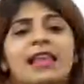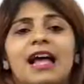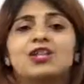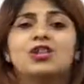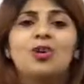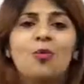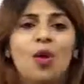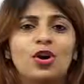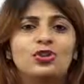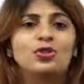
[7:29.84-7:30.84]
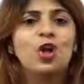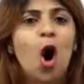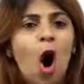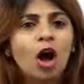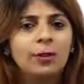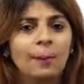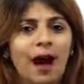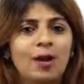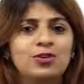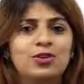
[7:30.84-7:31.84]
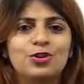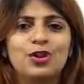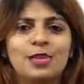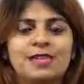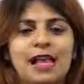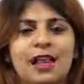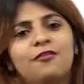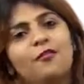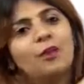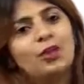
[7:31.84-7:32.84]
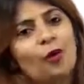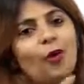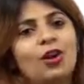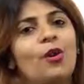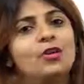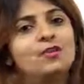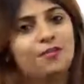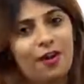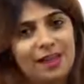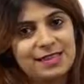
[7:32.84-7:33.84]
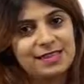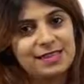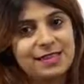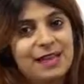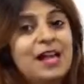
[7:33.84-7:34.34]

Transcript: that you want to talk about yourself with your close friends.